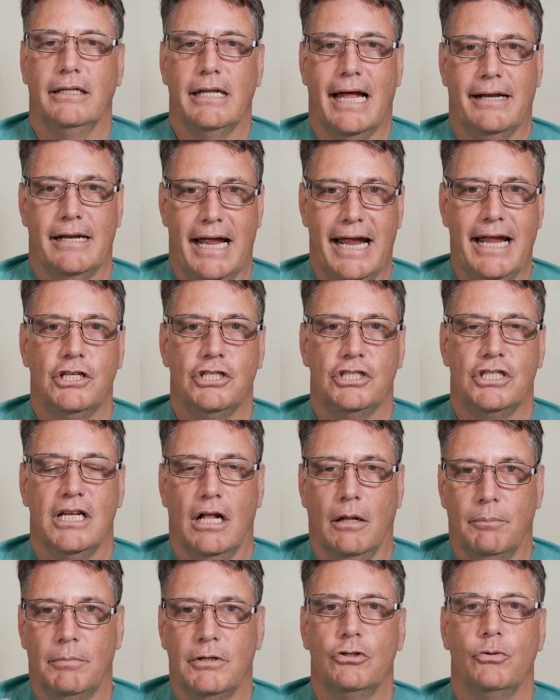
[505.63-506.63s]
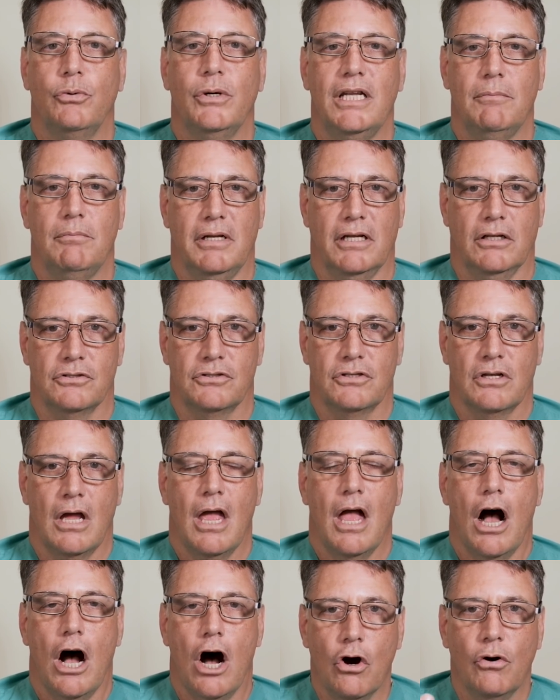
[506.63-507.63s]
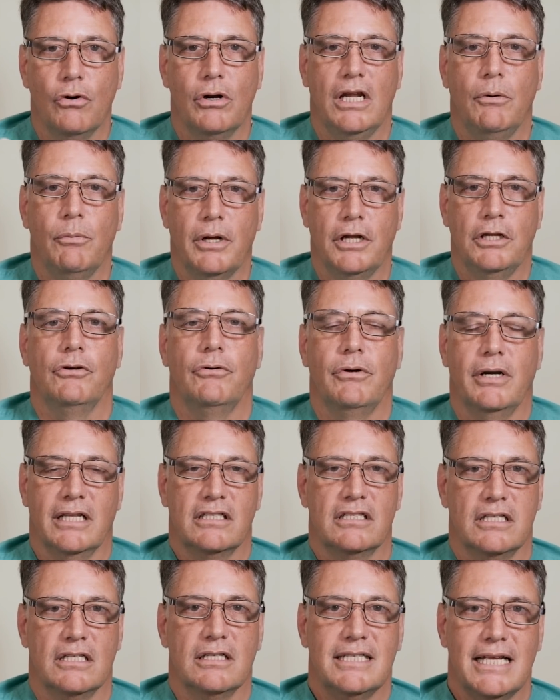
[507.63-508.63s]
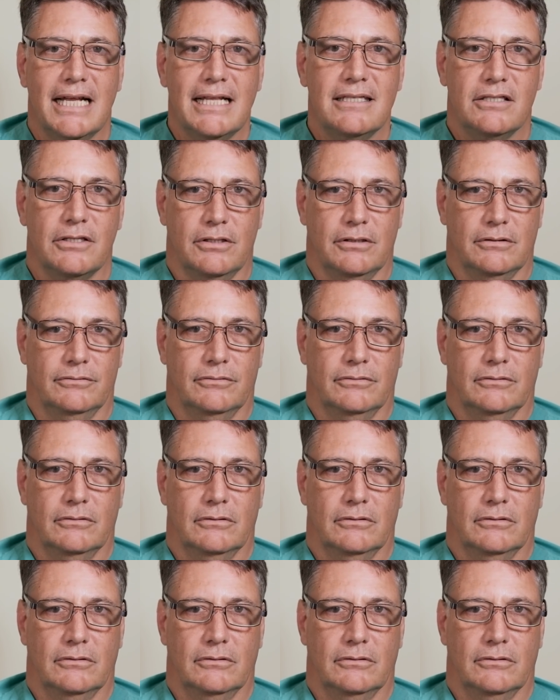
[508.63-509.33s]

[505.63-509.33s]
and HDL between meals, only when you're insulin sensitive.